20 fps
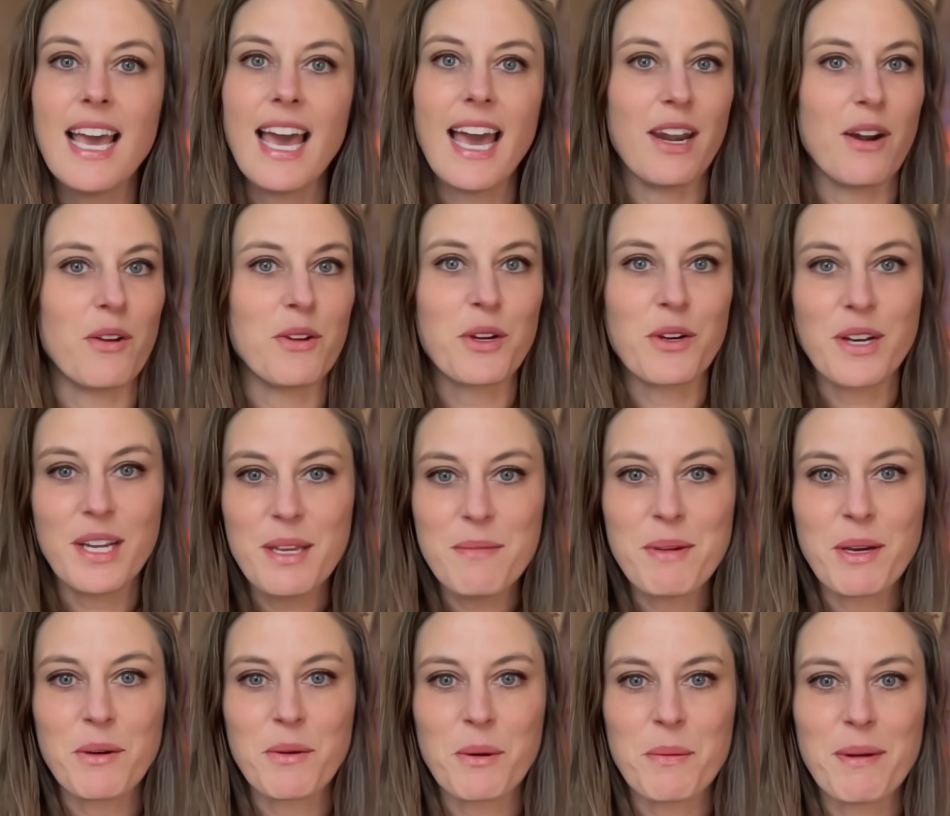and all your
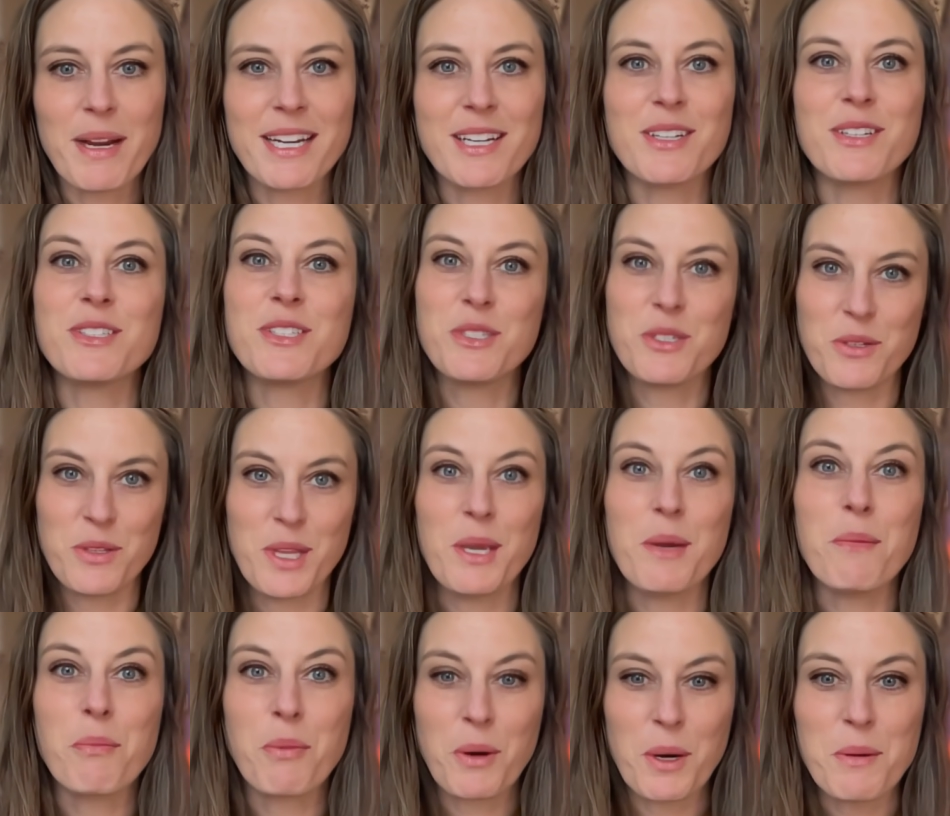email reminders to the
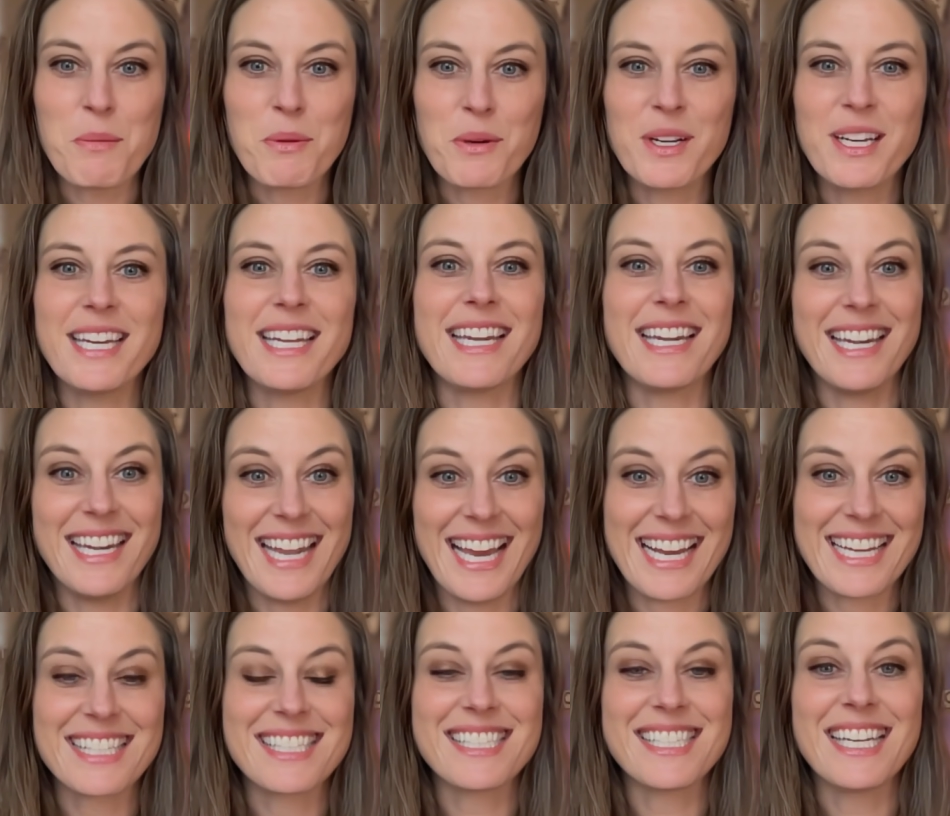appropriate
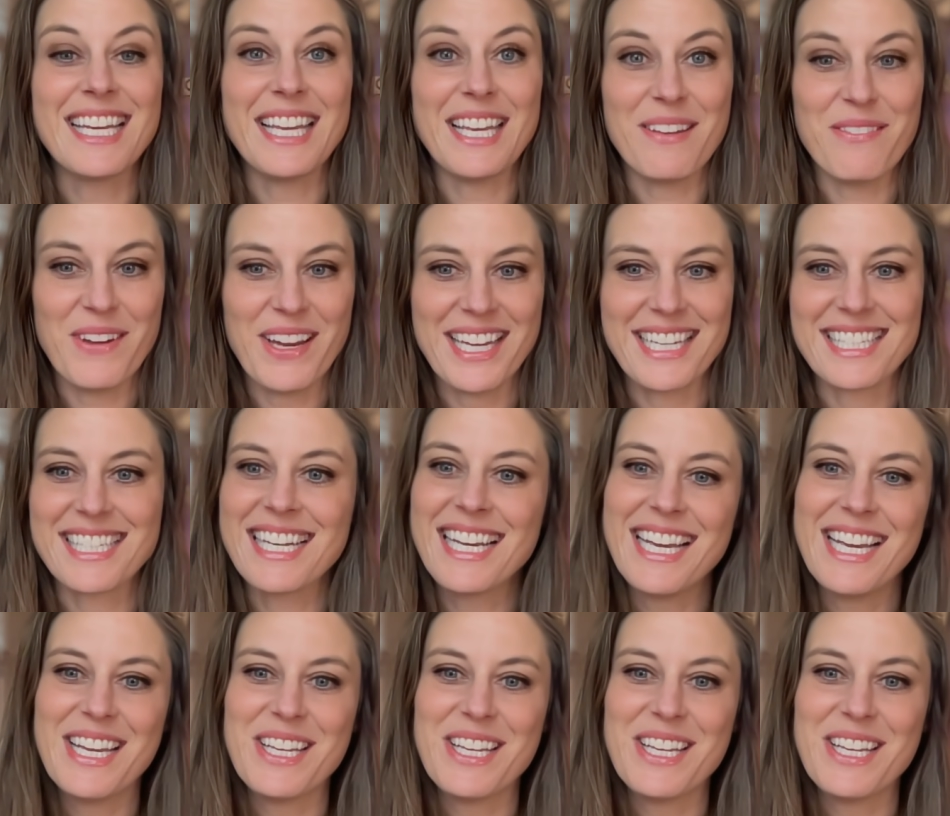next event.